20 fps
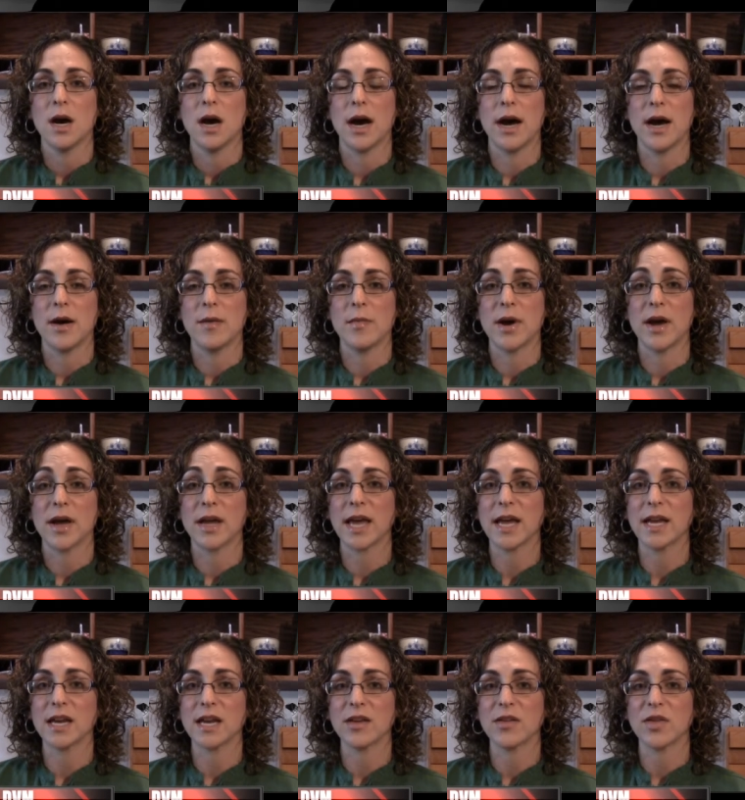
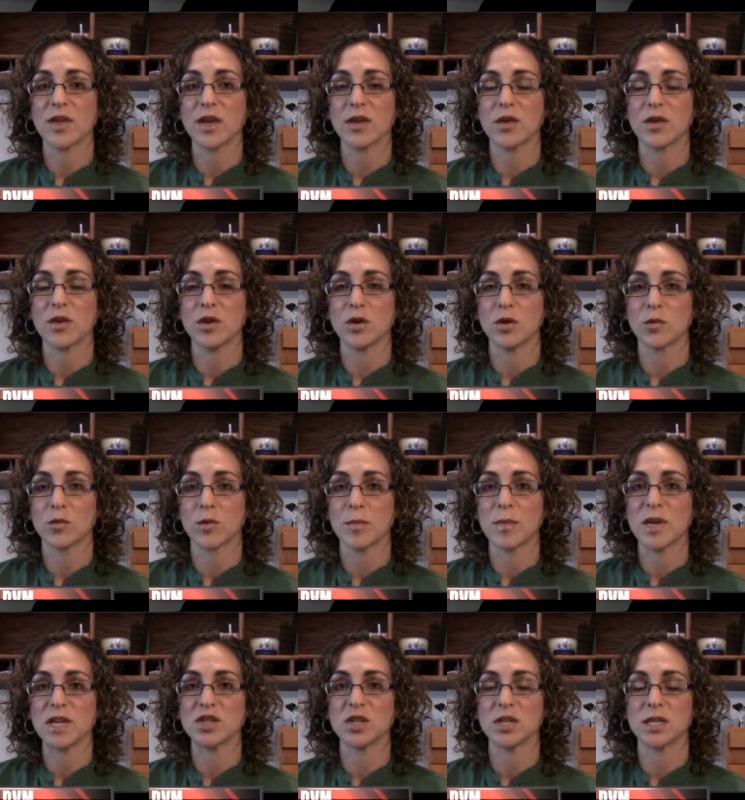again, I think,
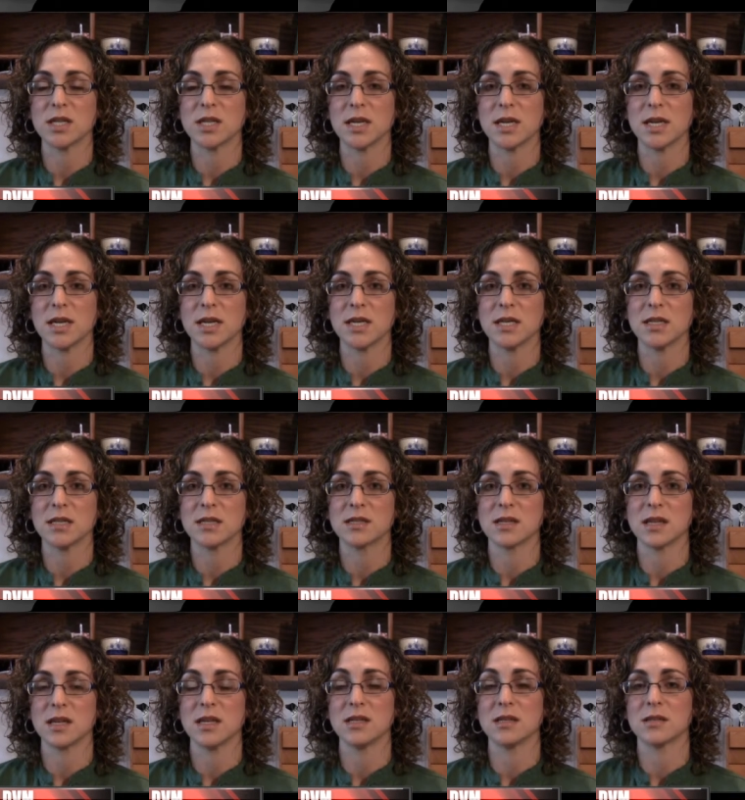remission is
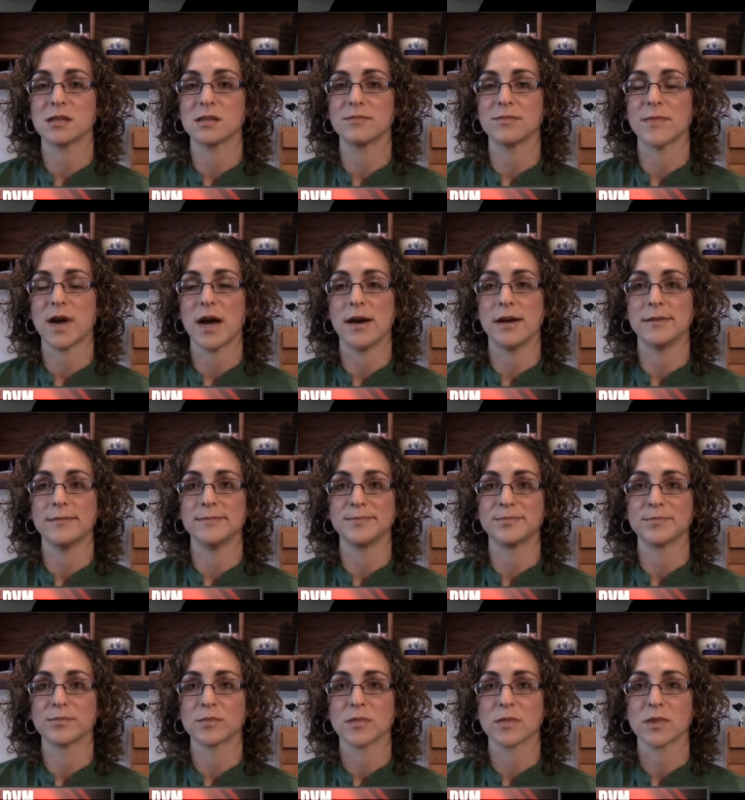
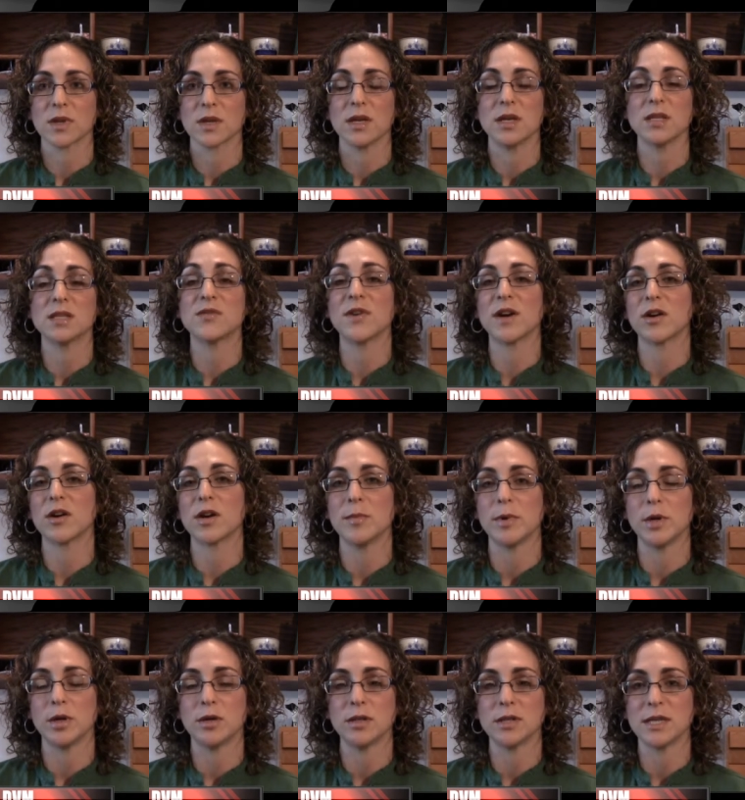it's
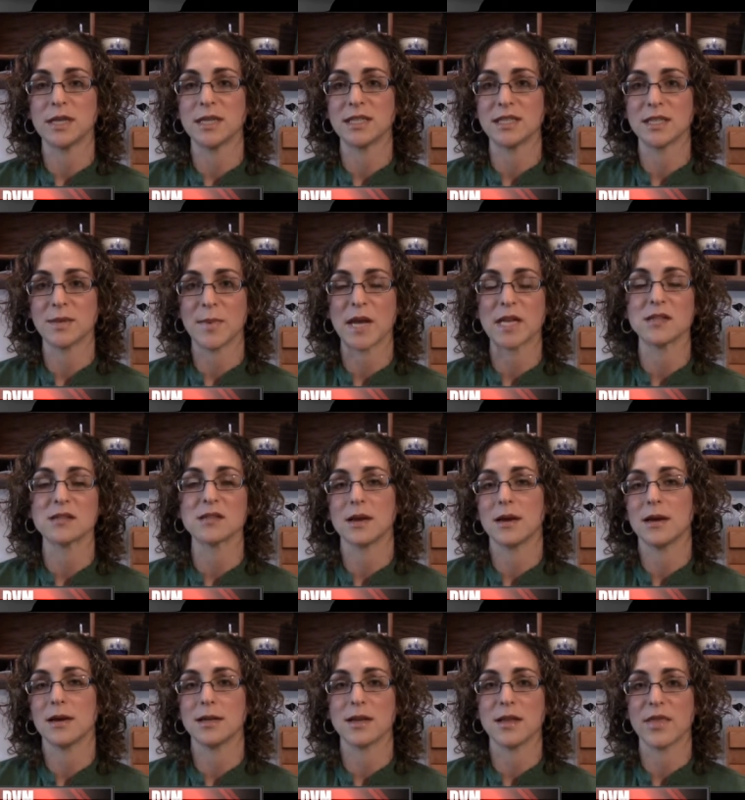variable, and it depends
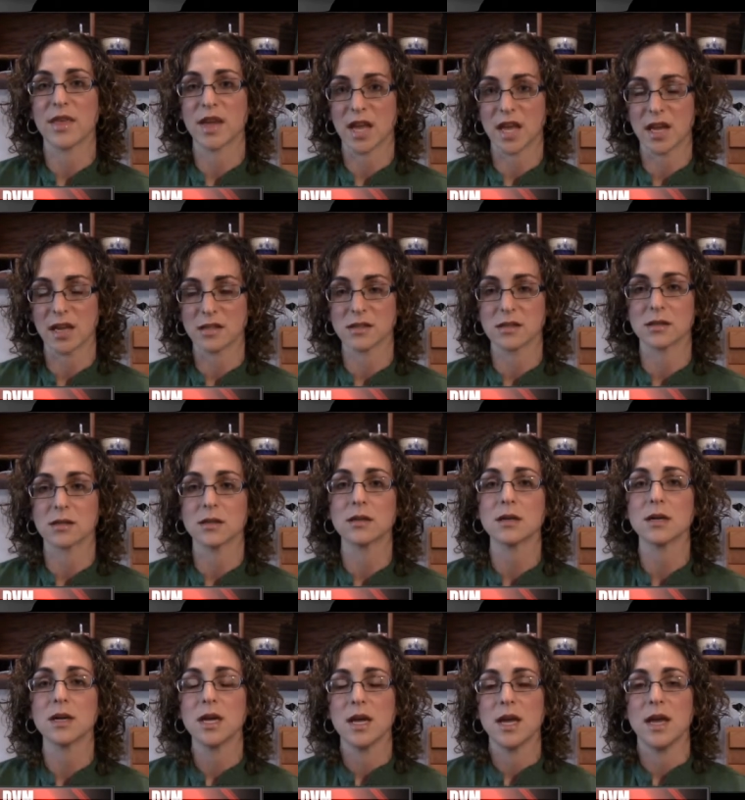on the
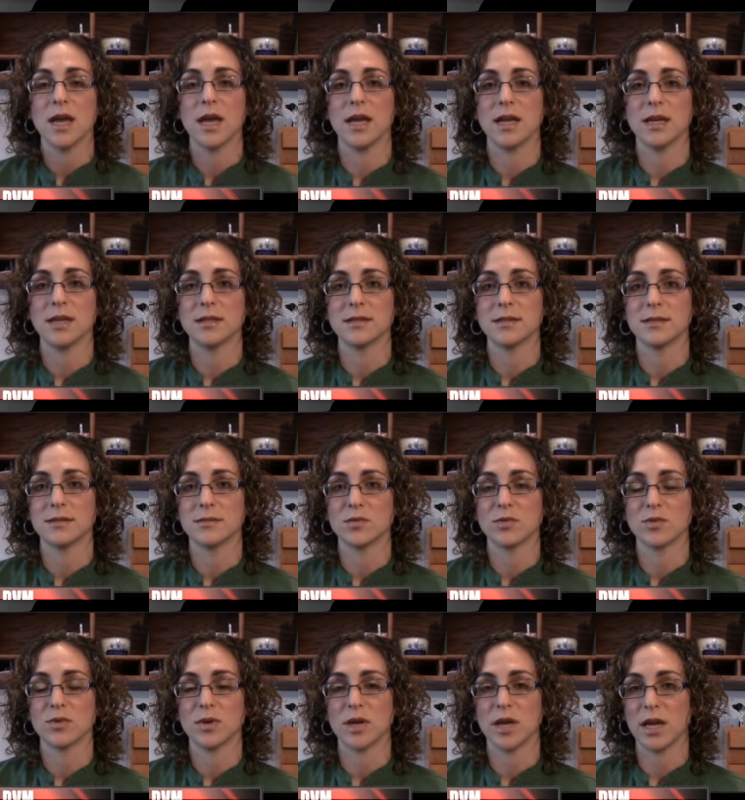cancer, and
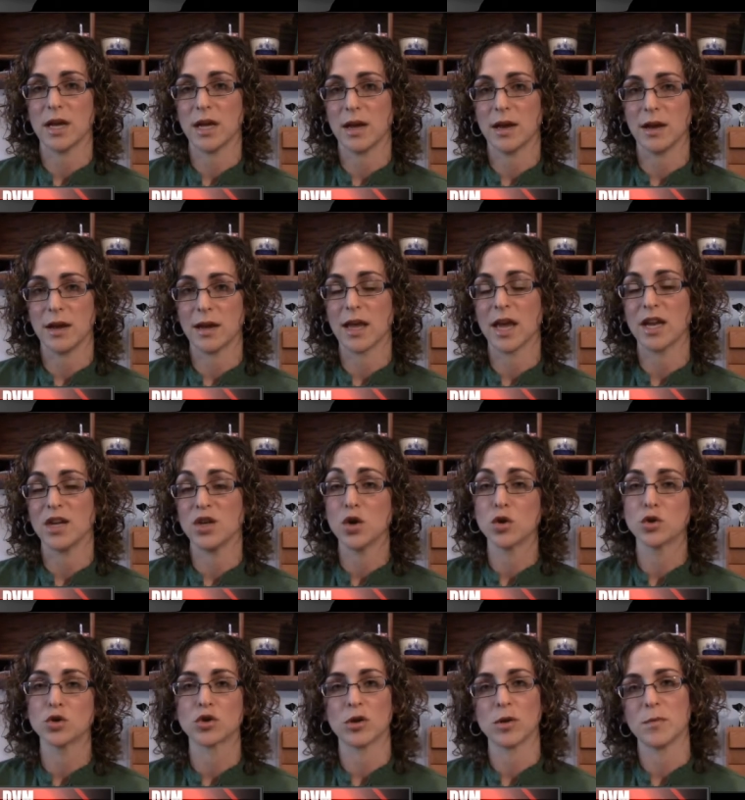again,
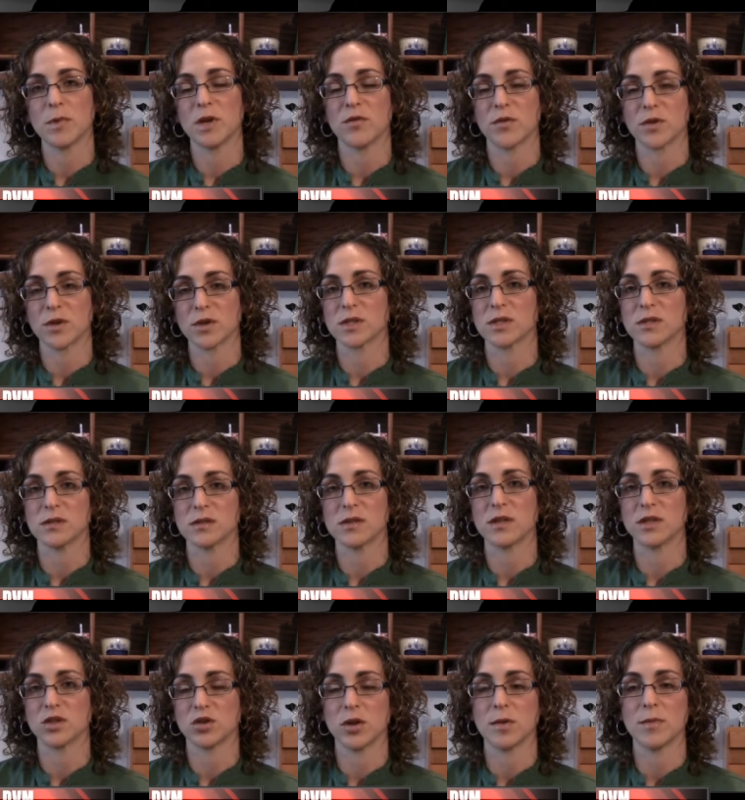no treatment versus
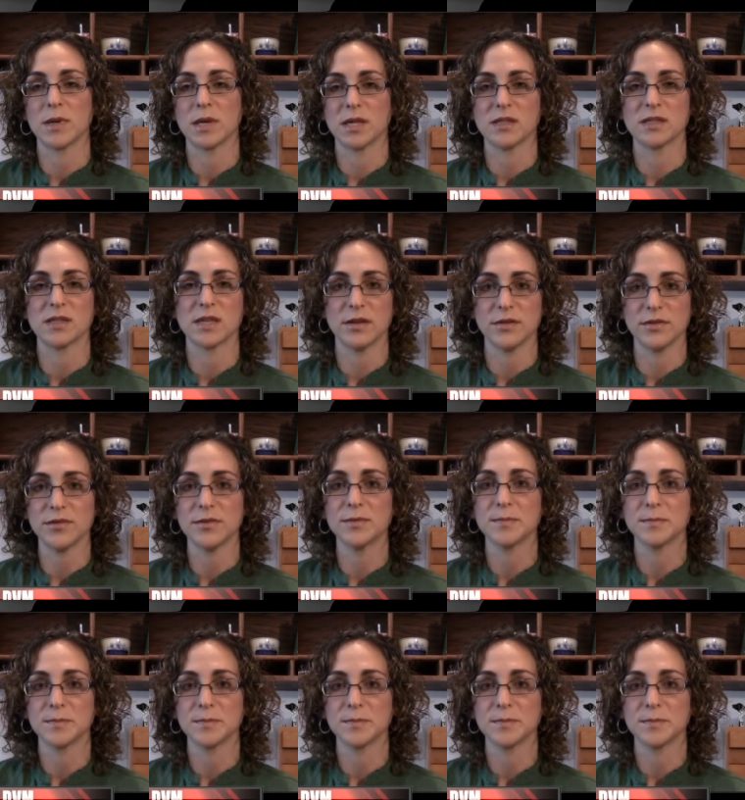the treatment itself.